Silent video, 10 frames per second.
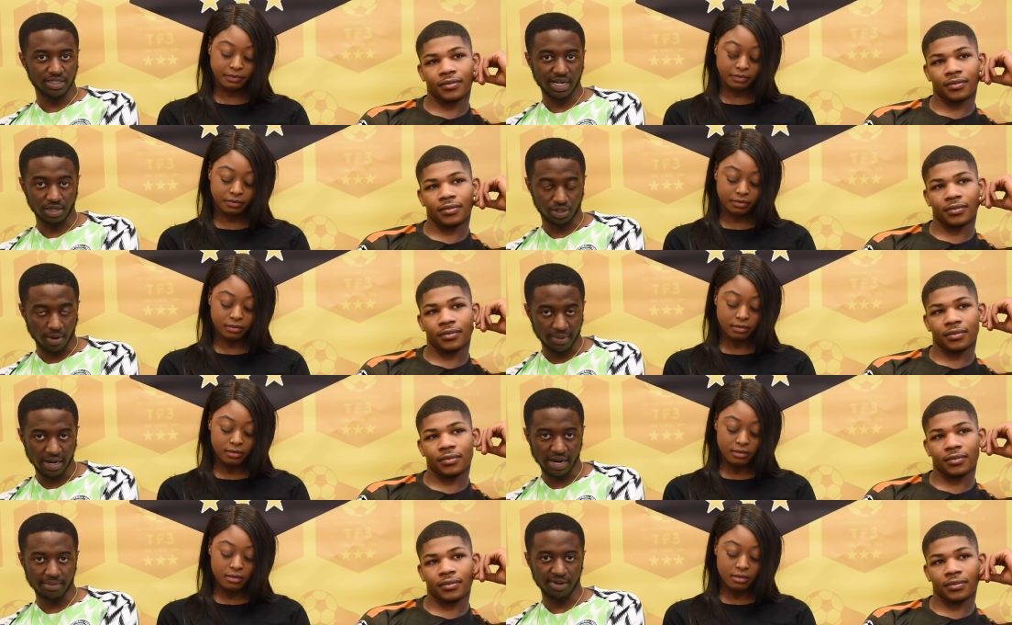Speaker 1: Xhaka
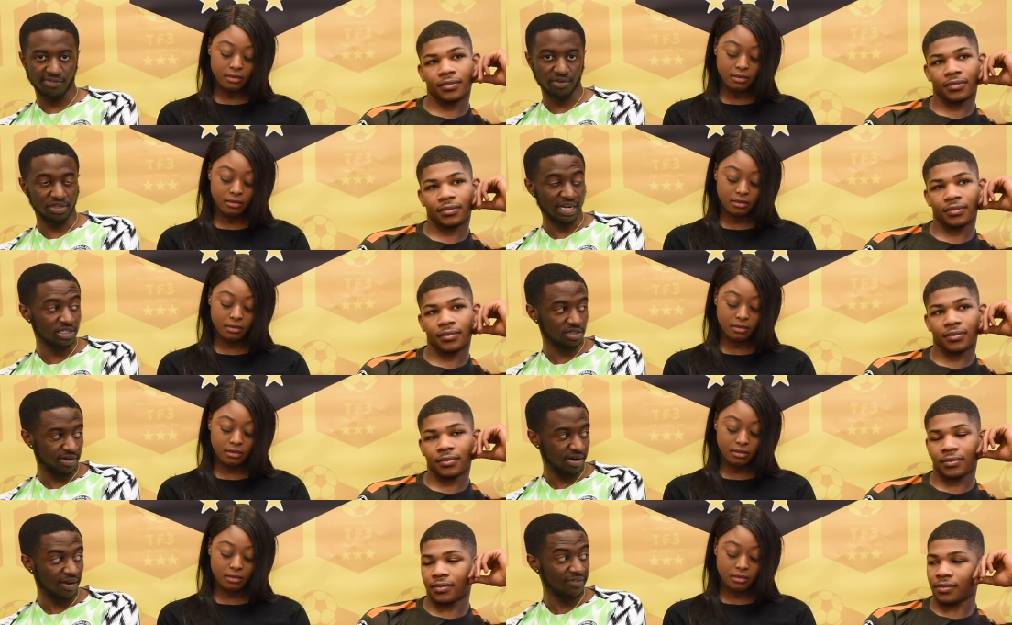dominated that midfield. Then
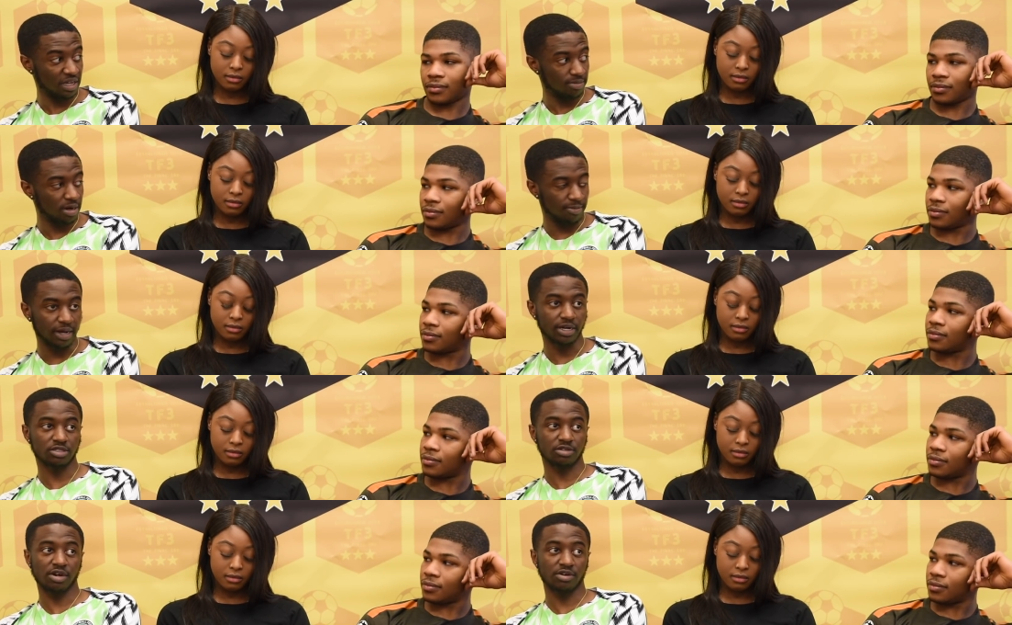Torreira, I think he played better
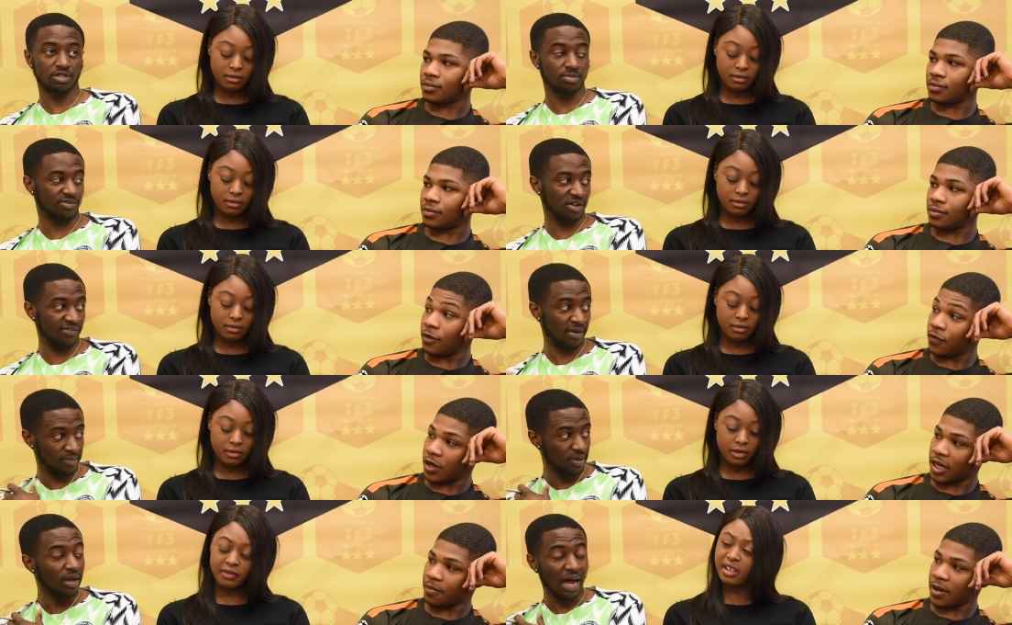than Torreira. To be fair, I,
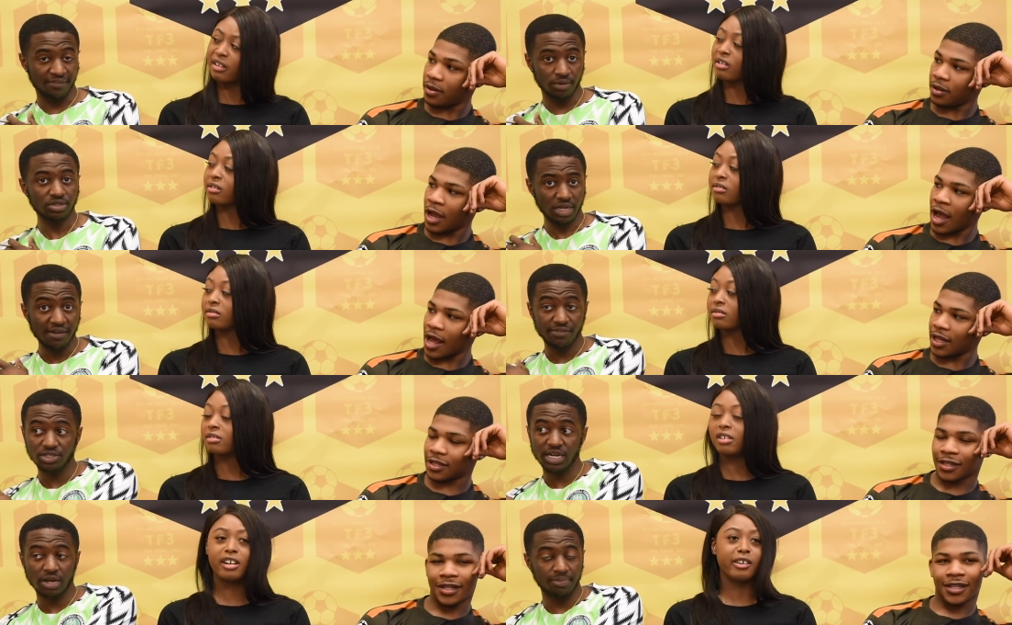like I feel, like I
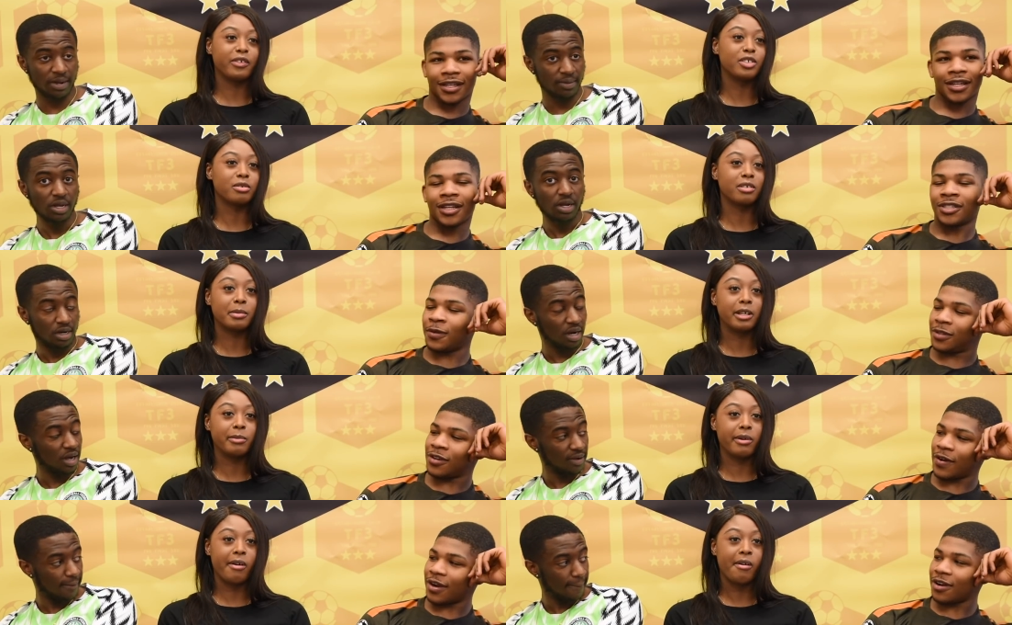feel Xhaka played Torreira. No.
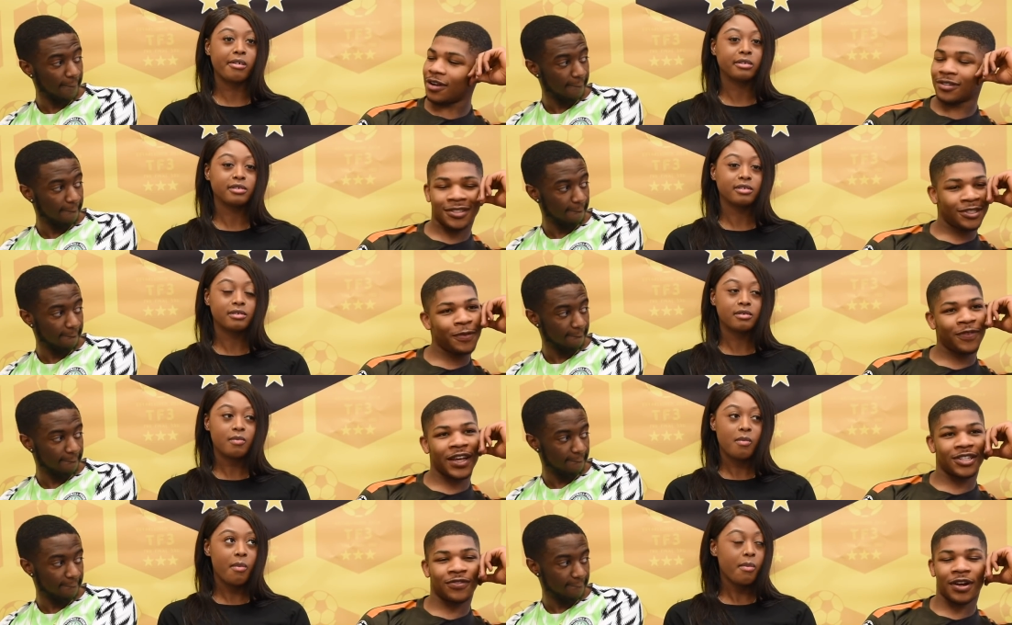Torreira got to be
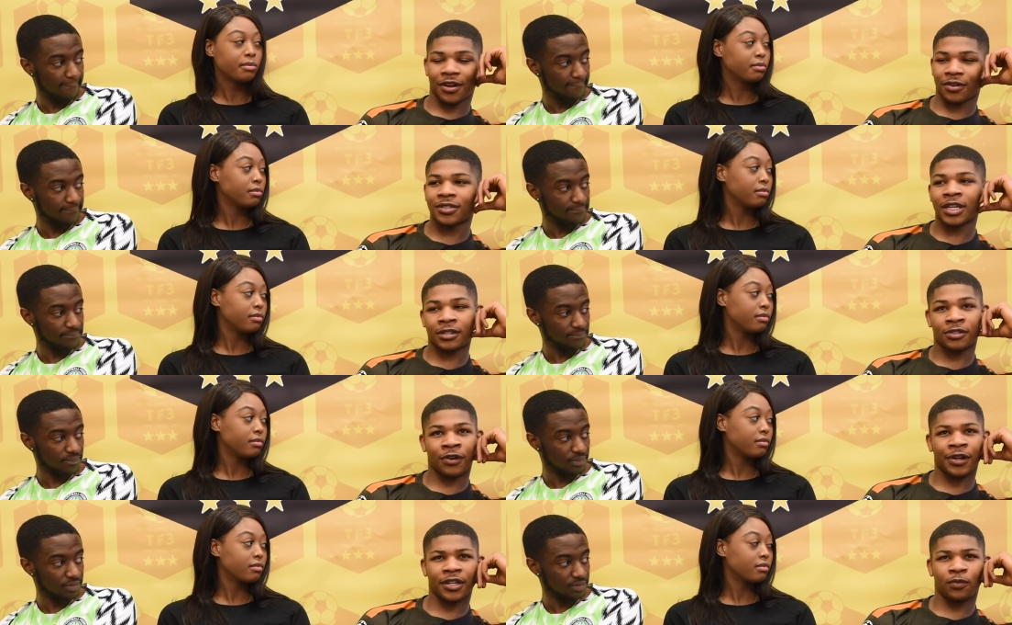fair. Torreira,
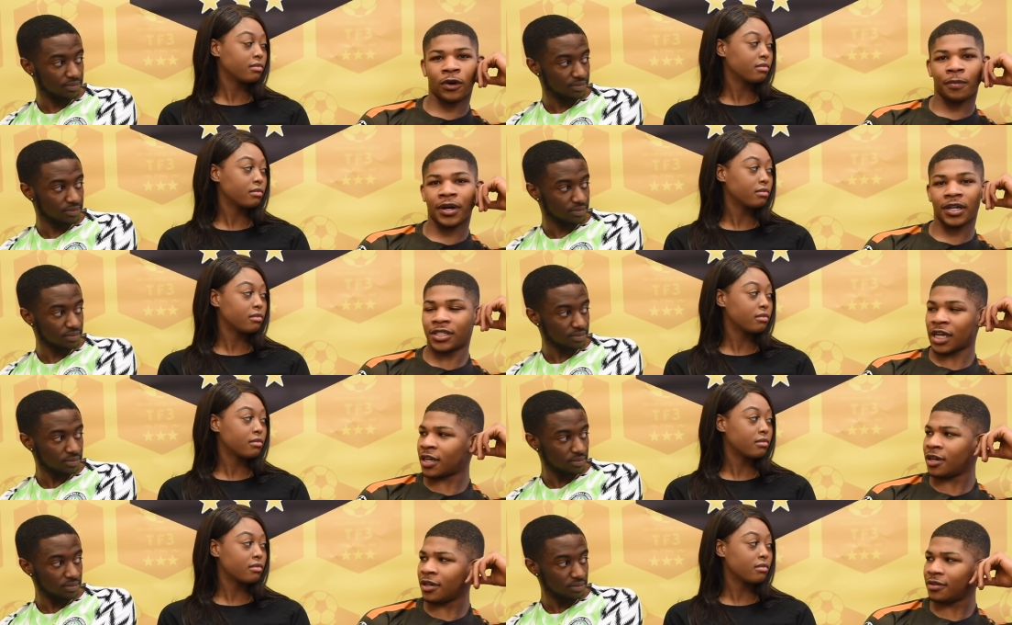Torreira did well, but
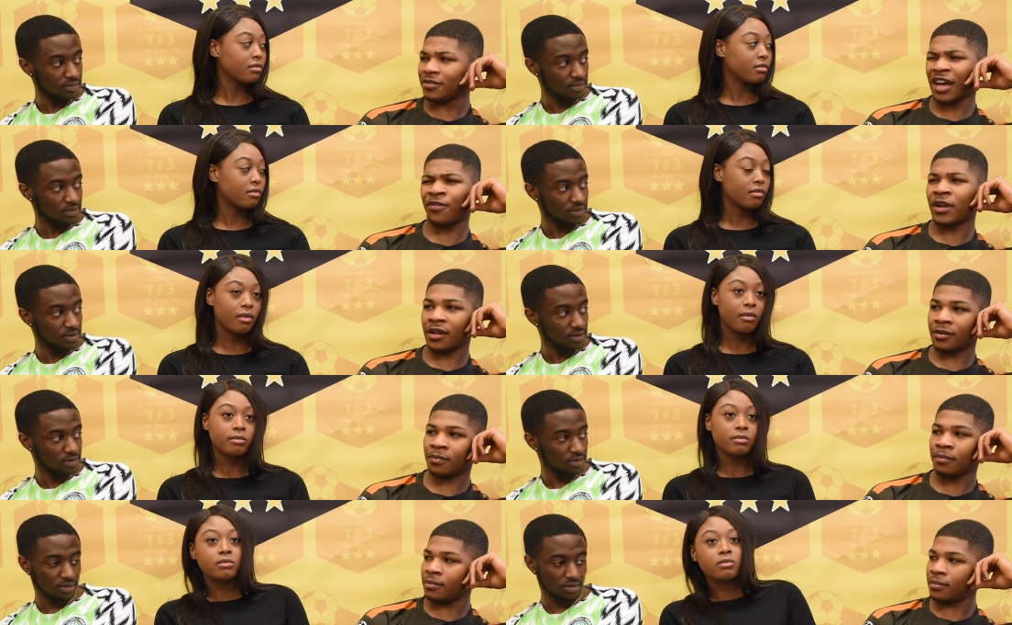Xhaka, I feel like